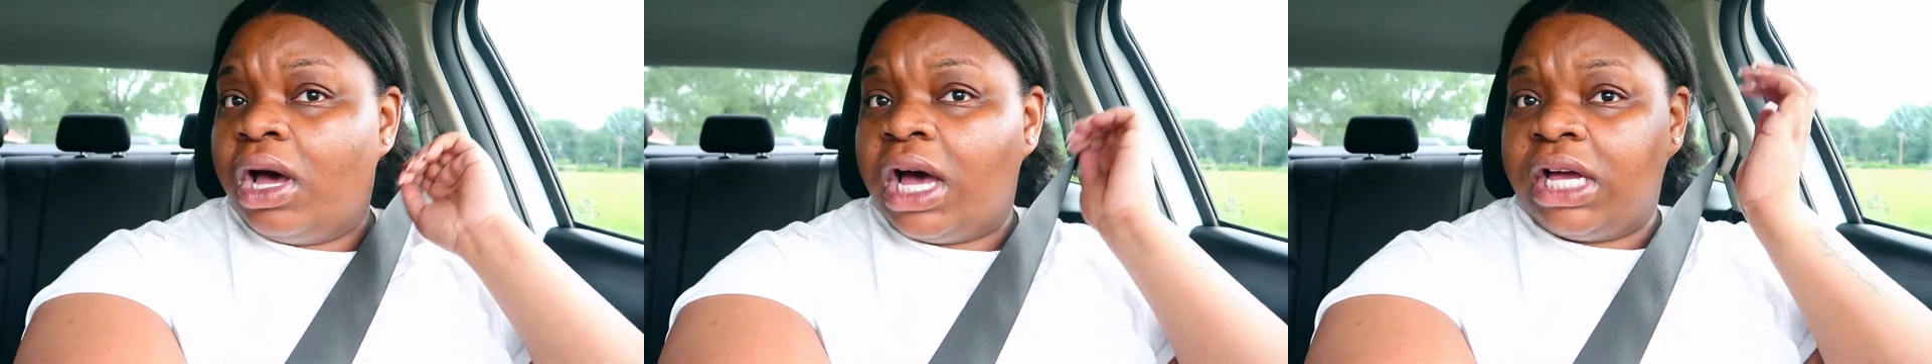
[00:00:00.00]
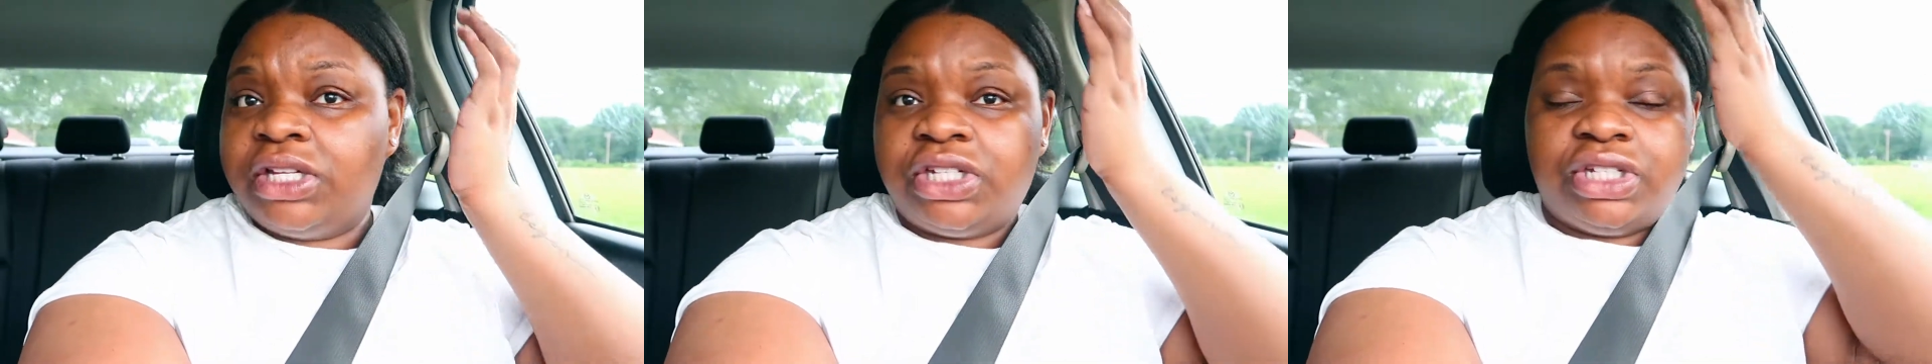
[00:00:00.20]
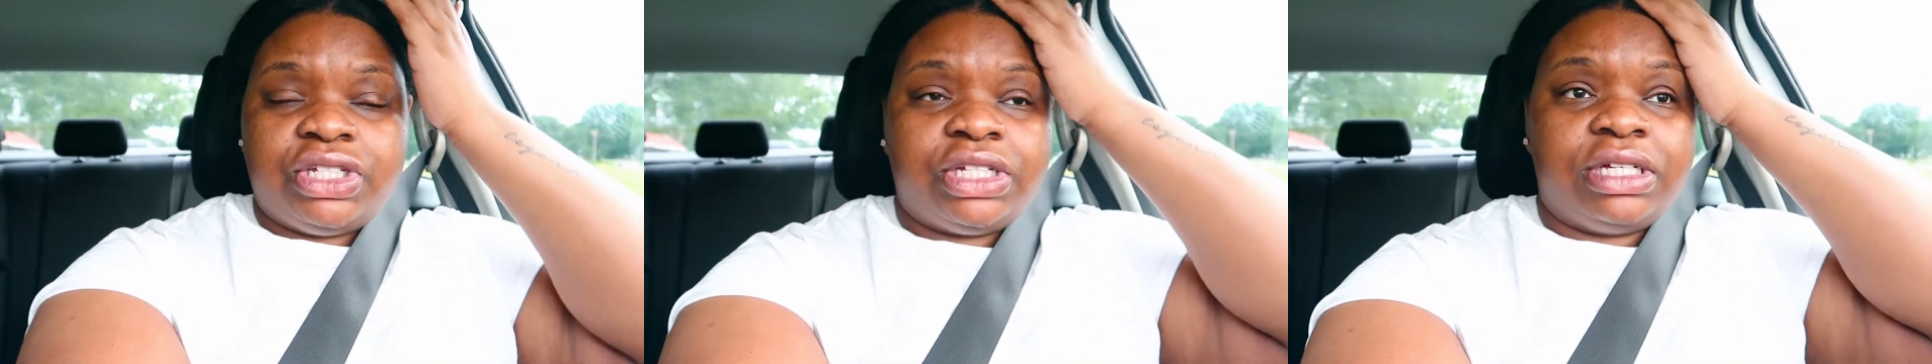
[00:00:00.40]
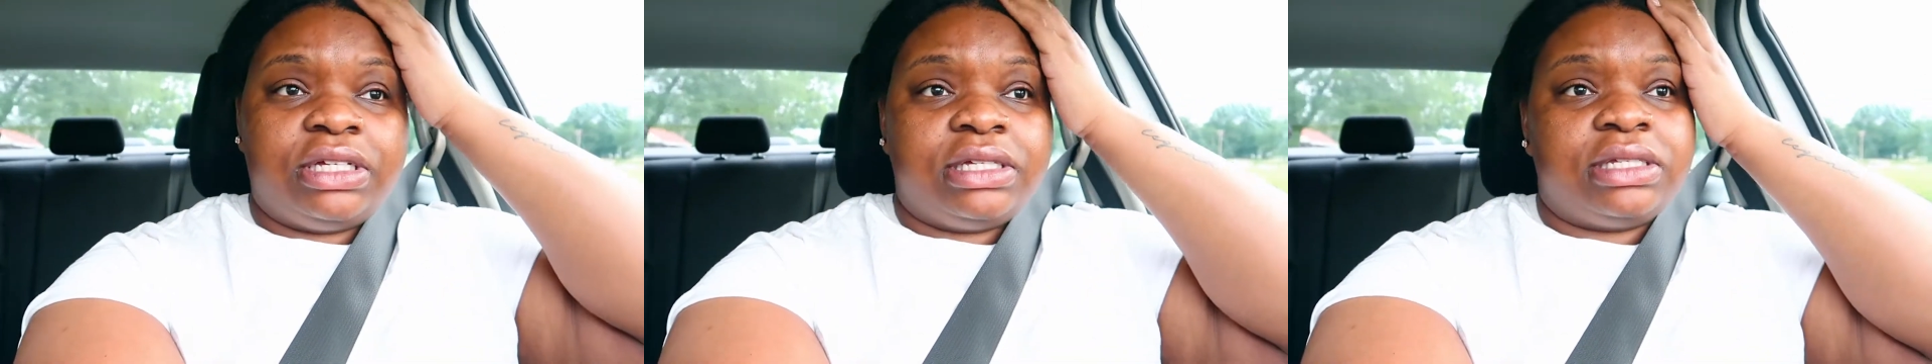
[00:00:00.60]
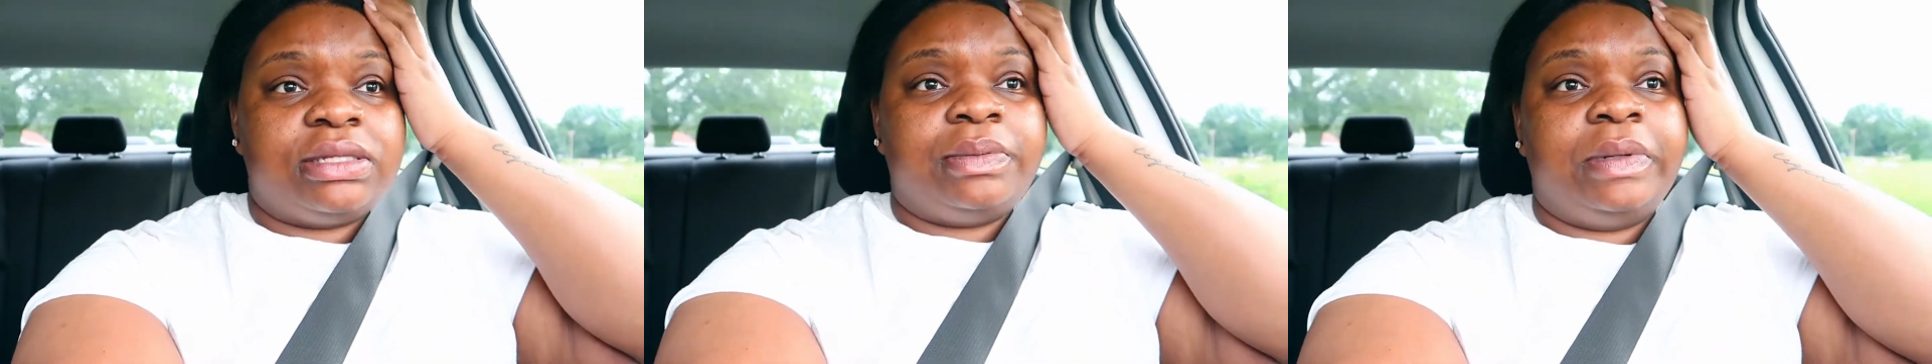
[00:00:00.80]
I should
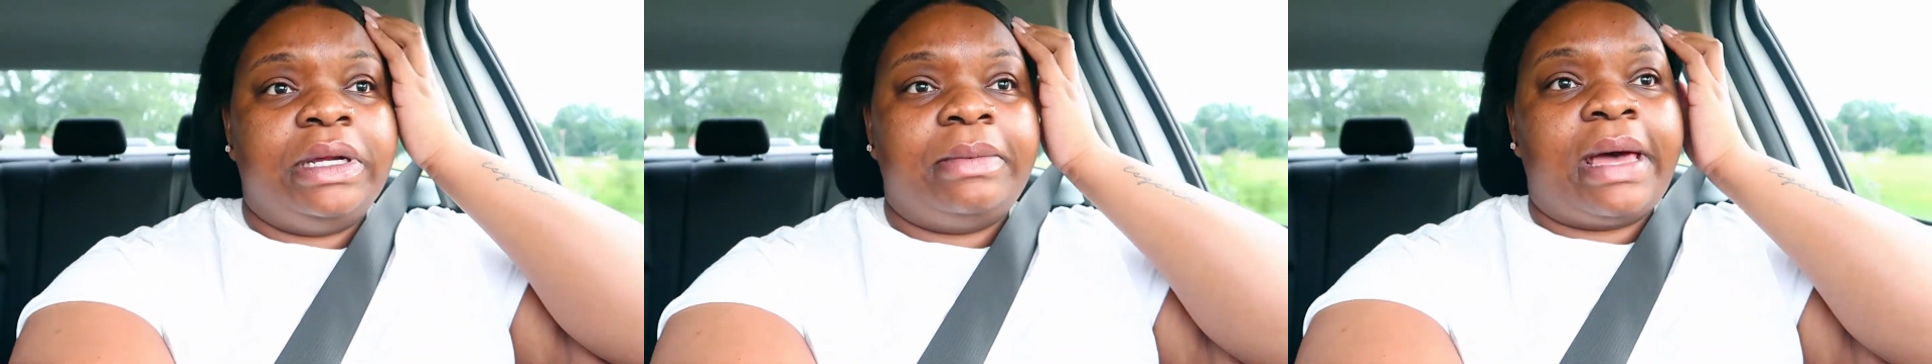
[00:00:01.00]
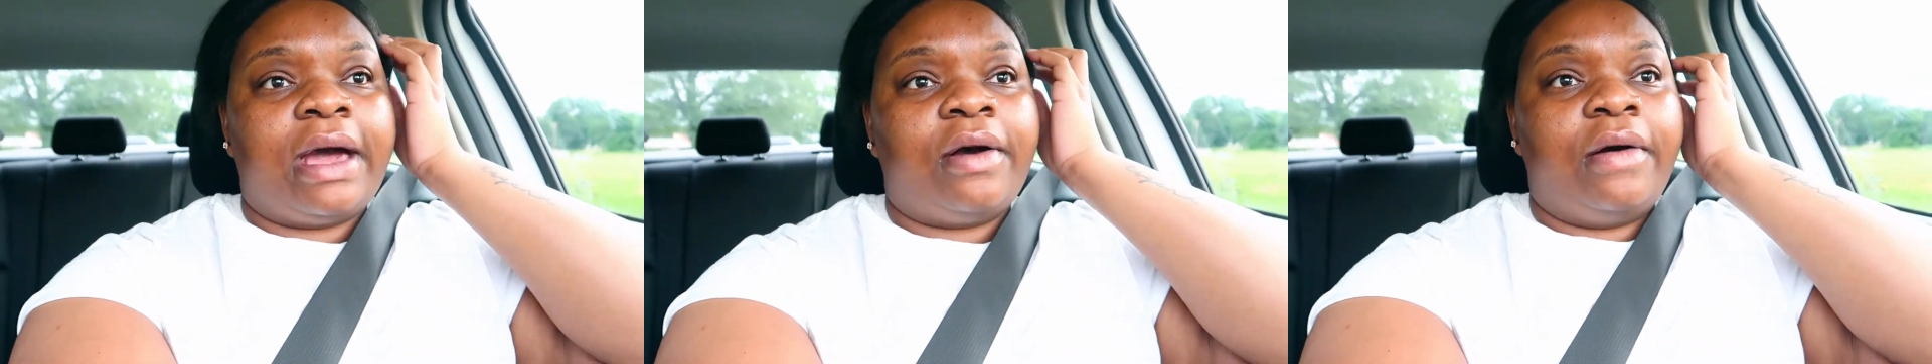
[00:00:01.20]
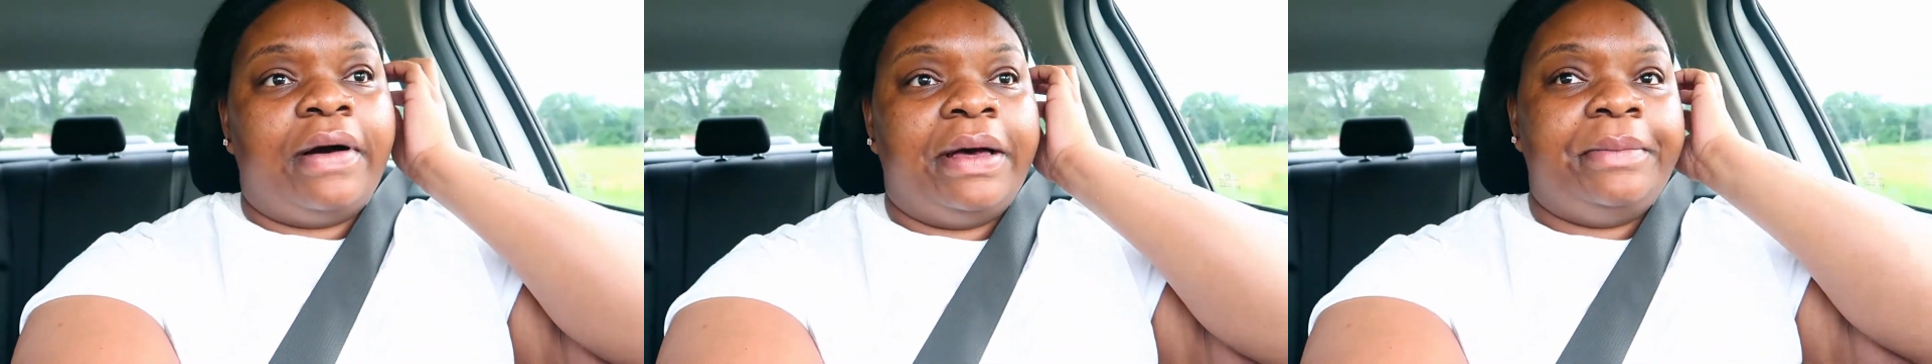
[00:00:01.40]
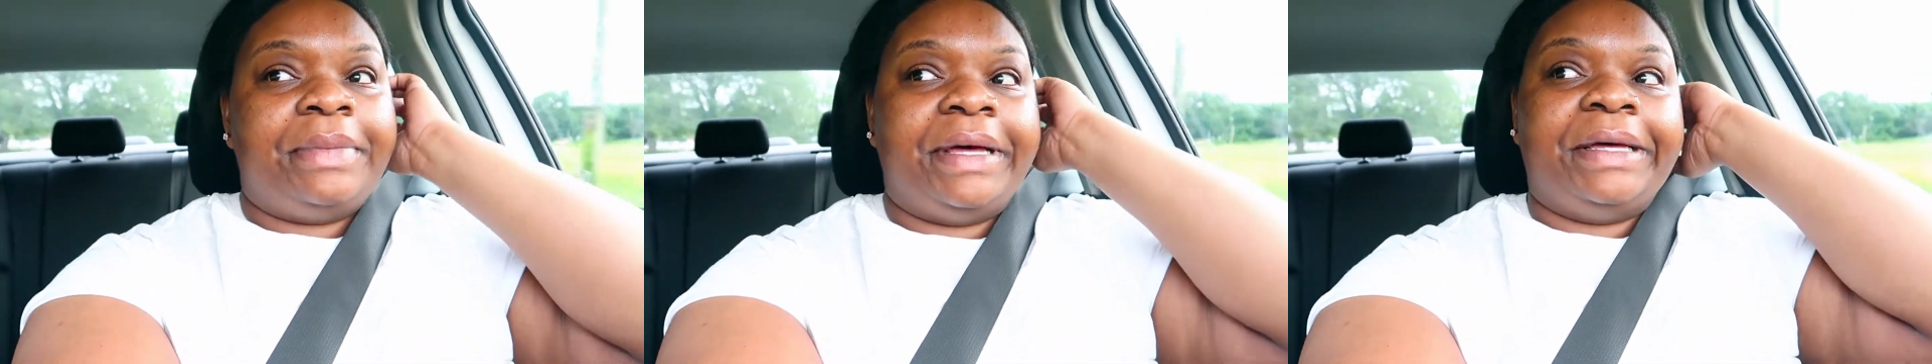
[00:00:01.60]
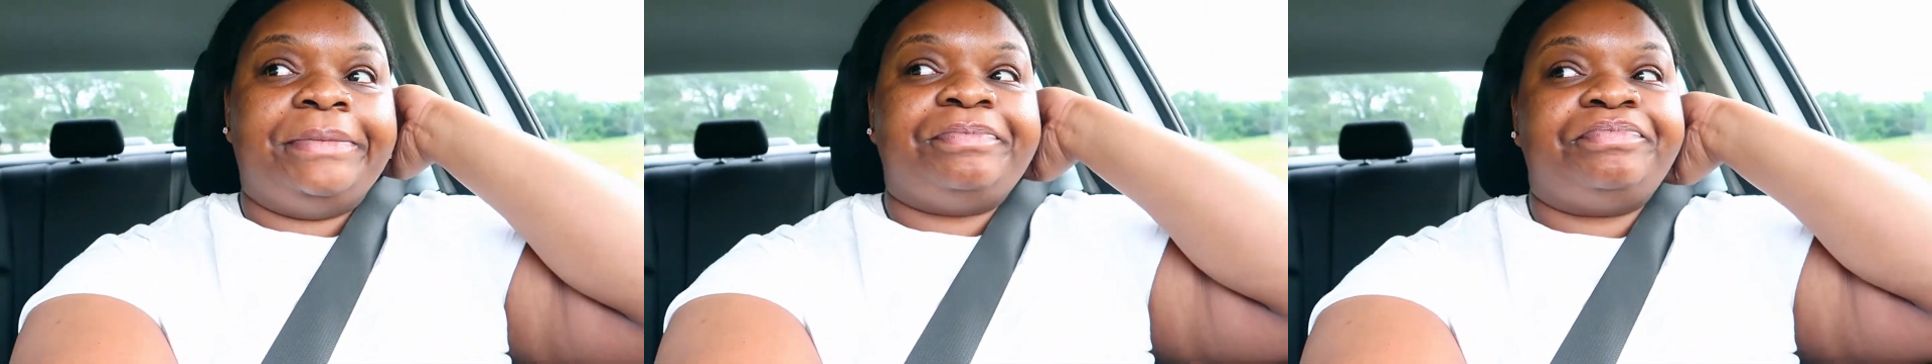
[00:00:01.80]
just put it back on,
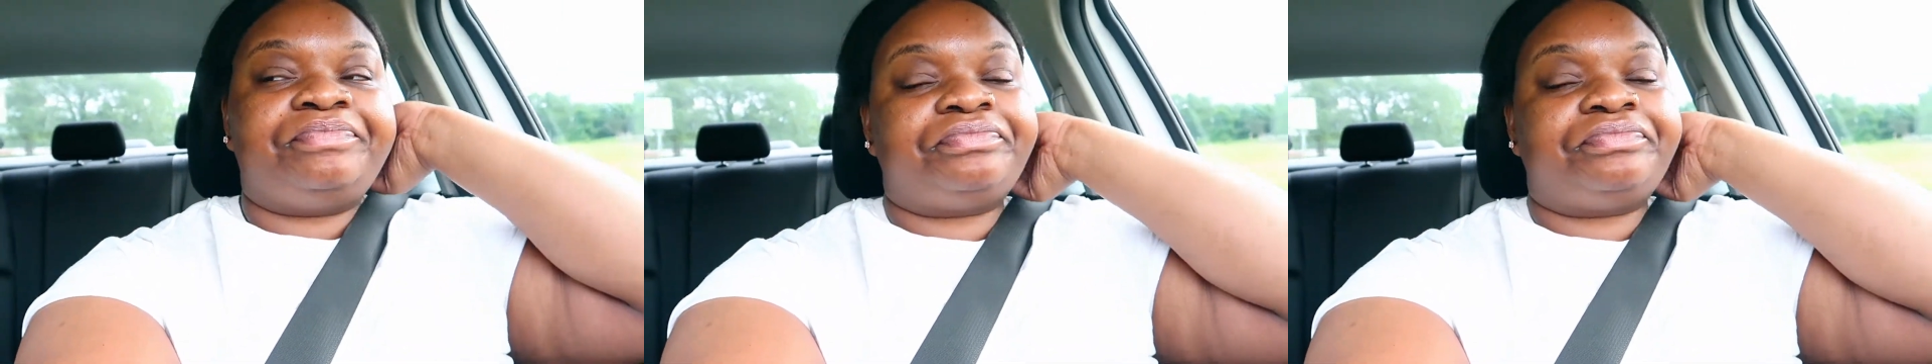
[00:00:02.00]
but